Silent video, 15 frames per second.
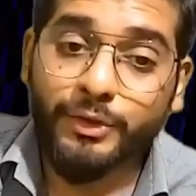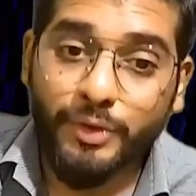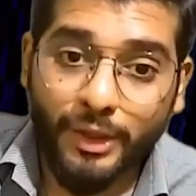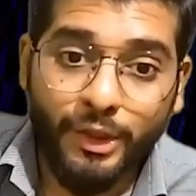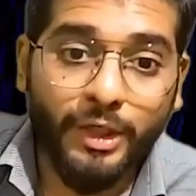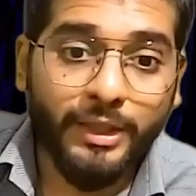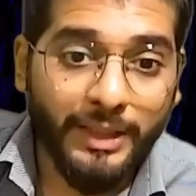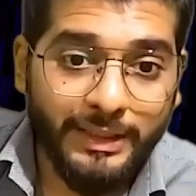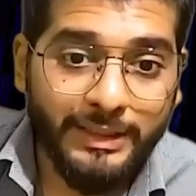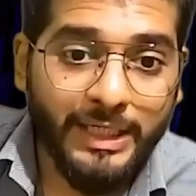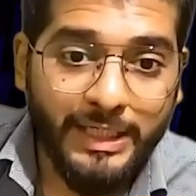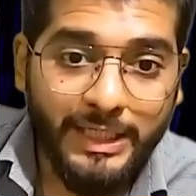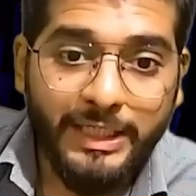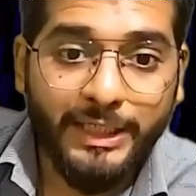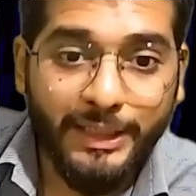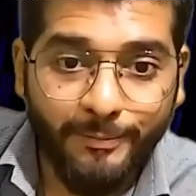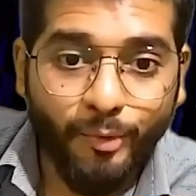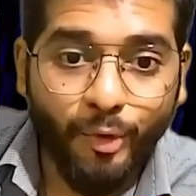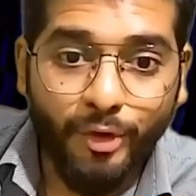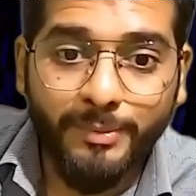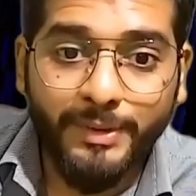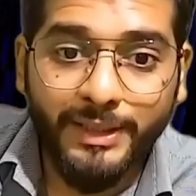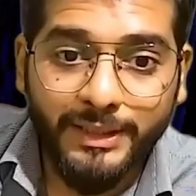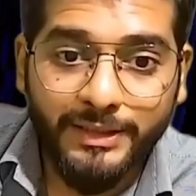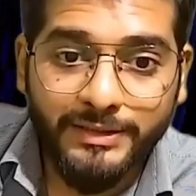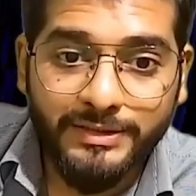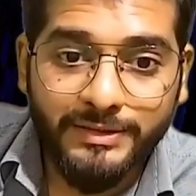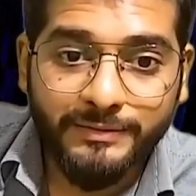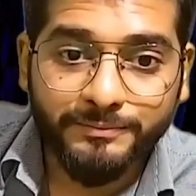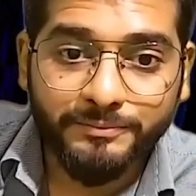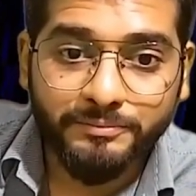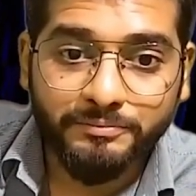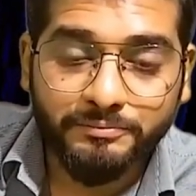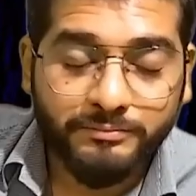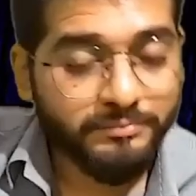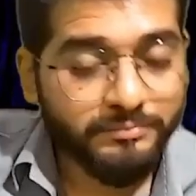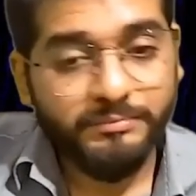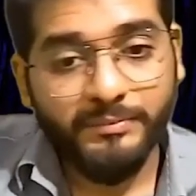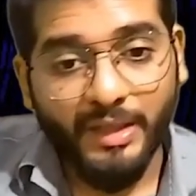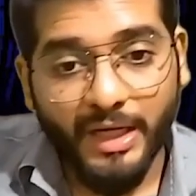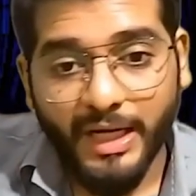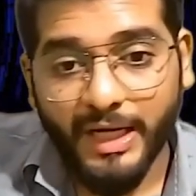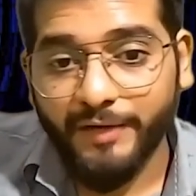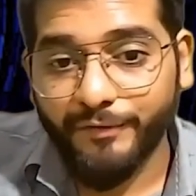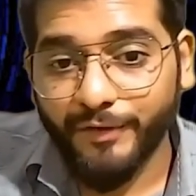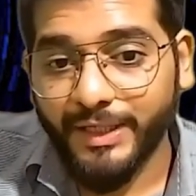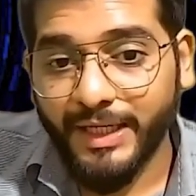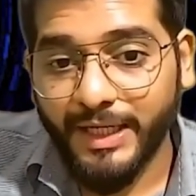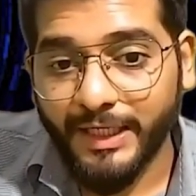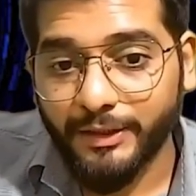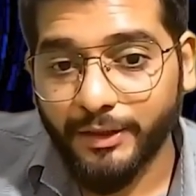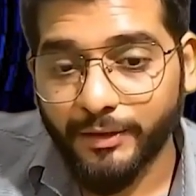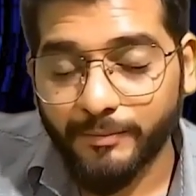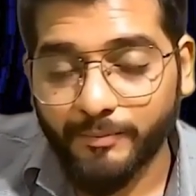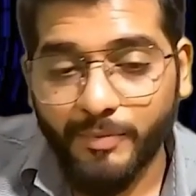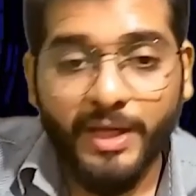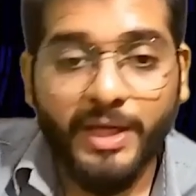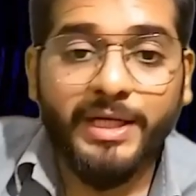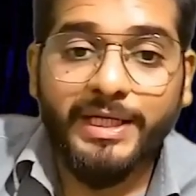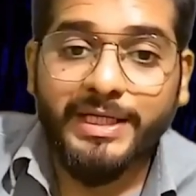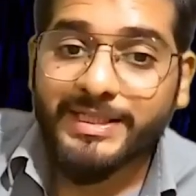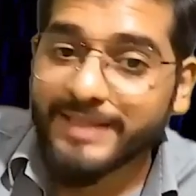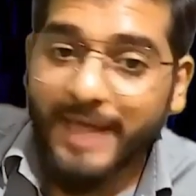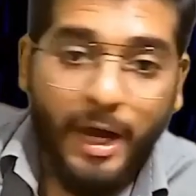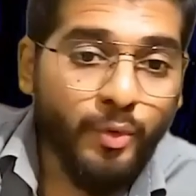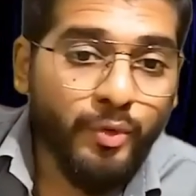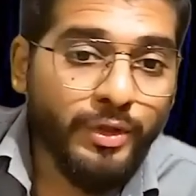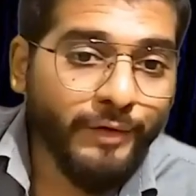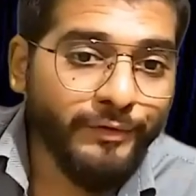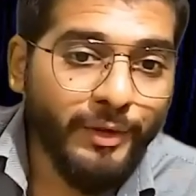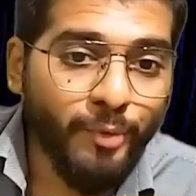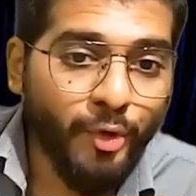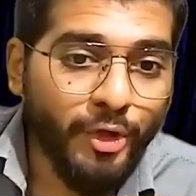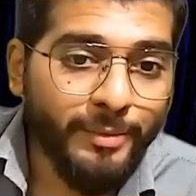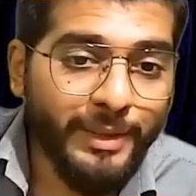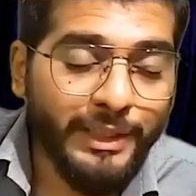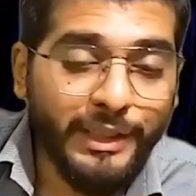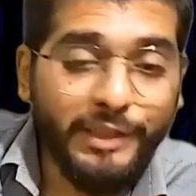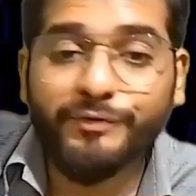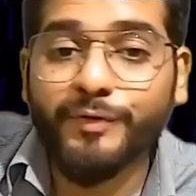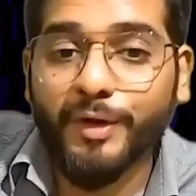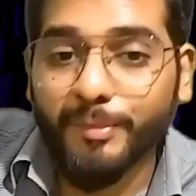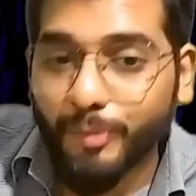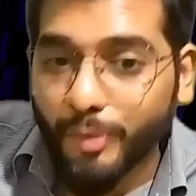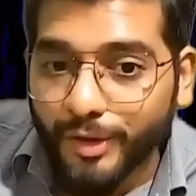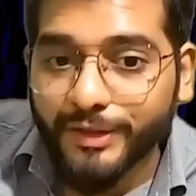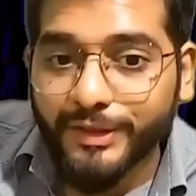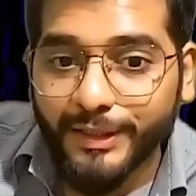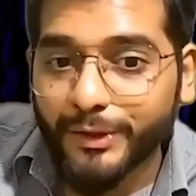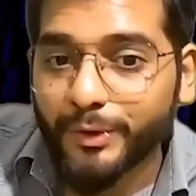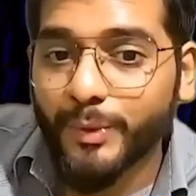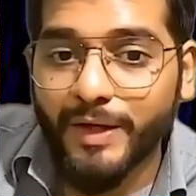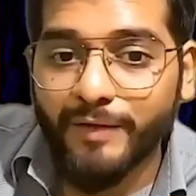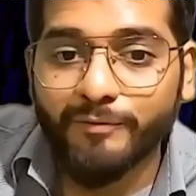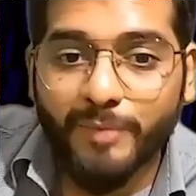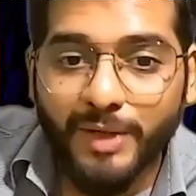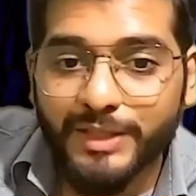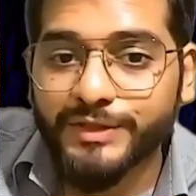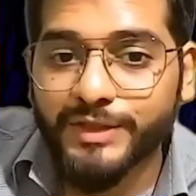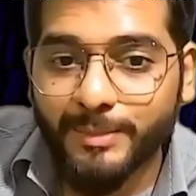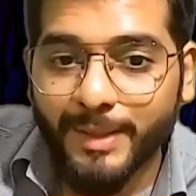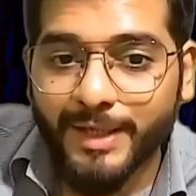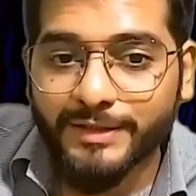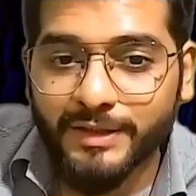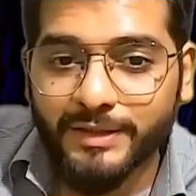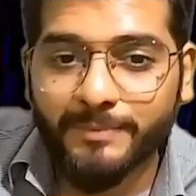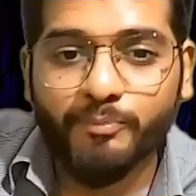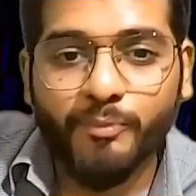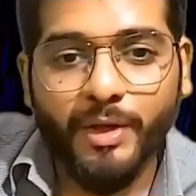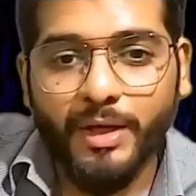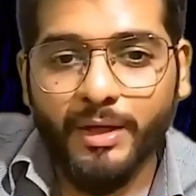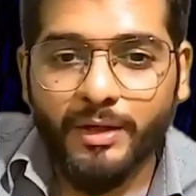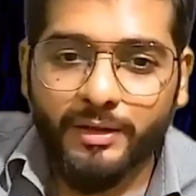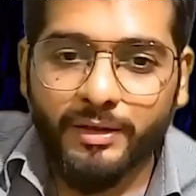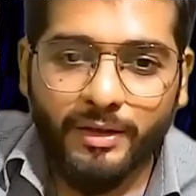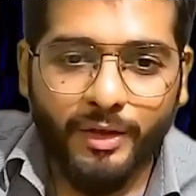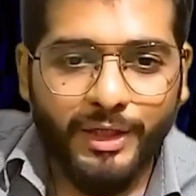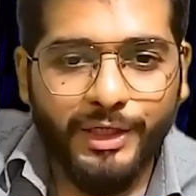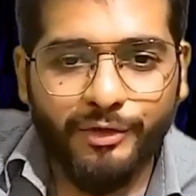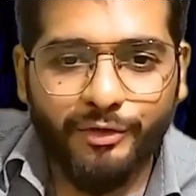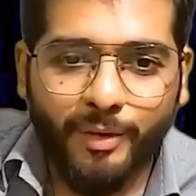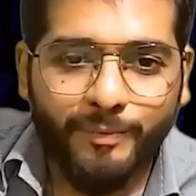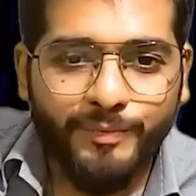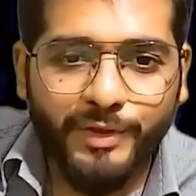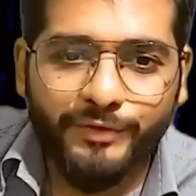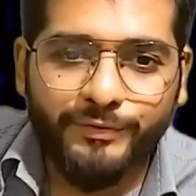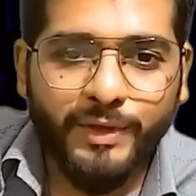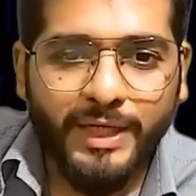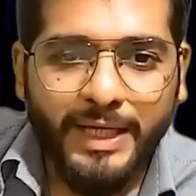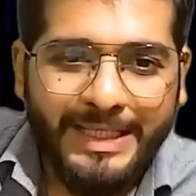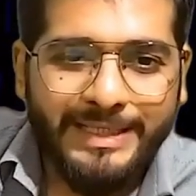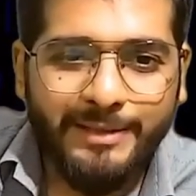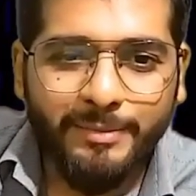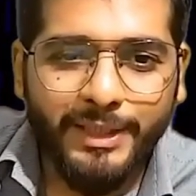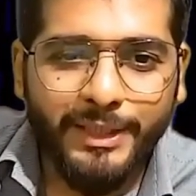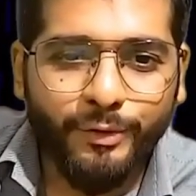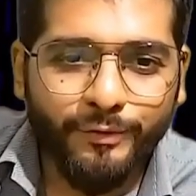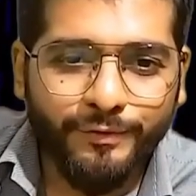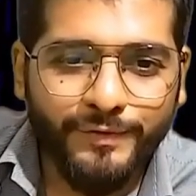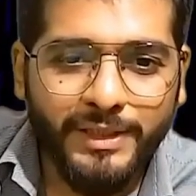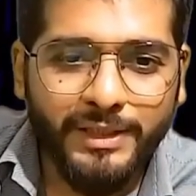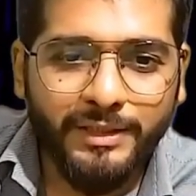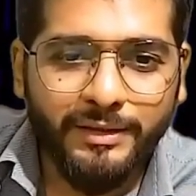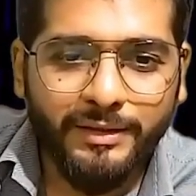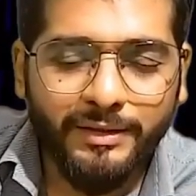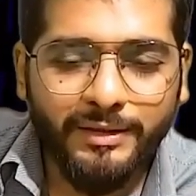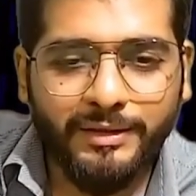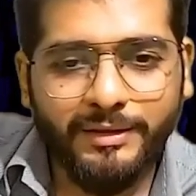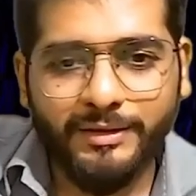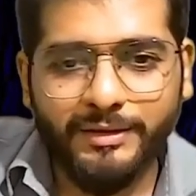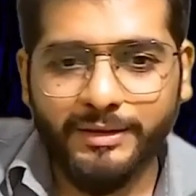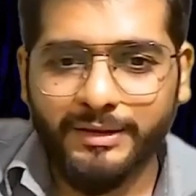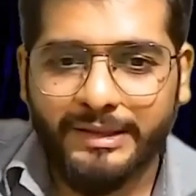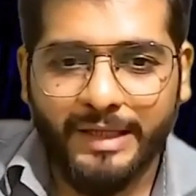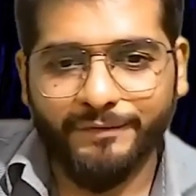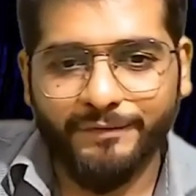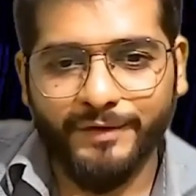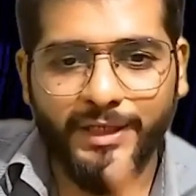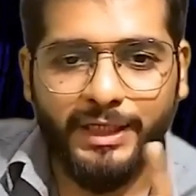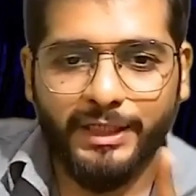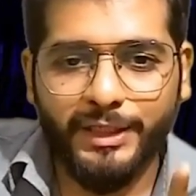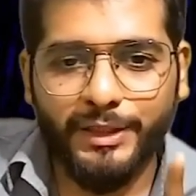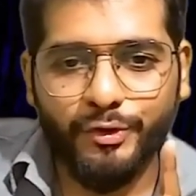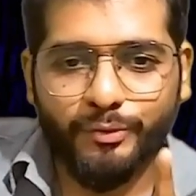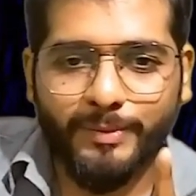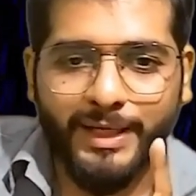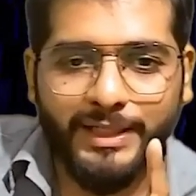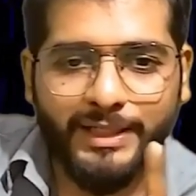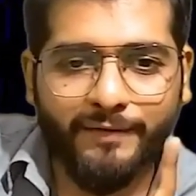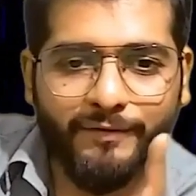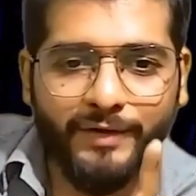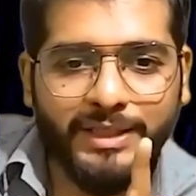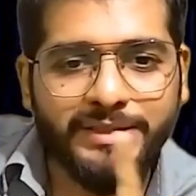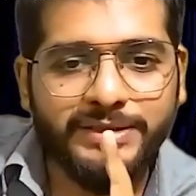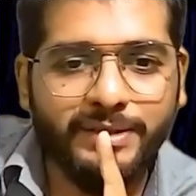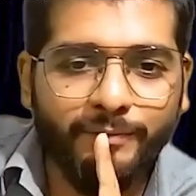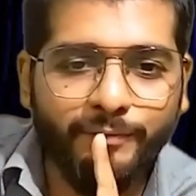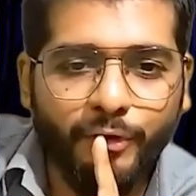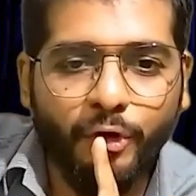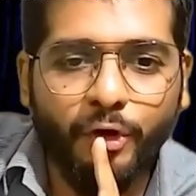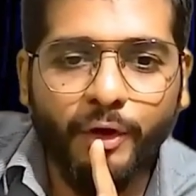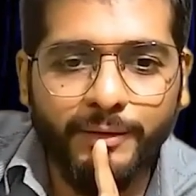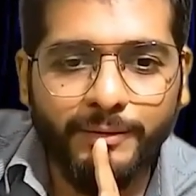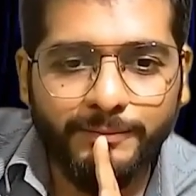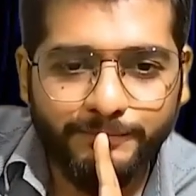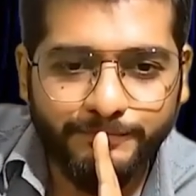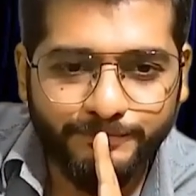you are not attending any board meetings. And if a director is out of the board meetings for more than 12 months, imagine, it is obvious for anybody to feel definitely you might have done some fraud.